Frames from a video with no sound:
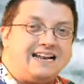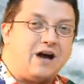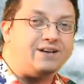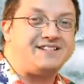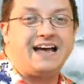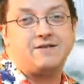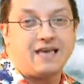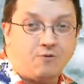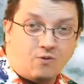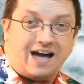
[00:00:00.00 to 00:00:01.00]
Now, he's not
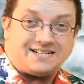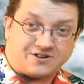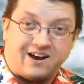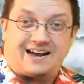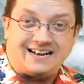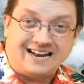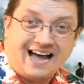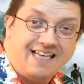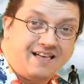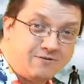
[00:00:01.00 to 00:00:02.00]
that wisecracking
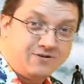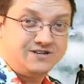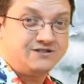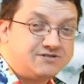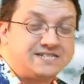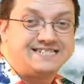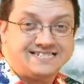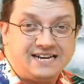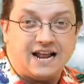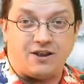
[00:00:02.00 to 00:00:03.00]
guy like we're used to
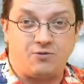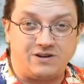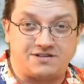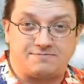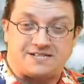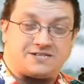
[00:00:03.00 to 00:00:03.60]
seeing out of Will Smith,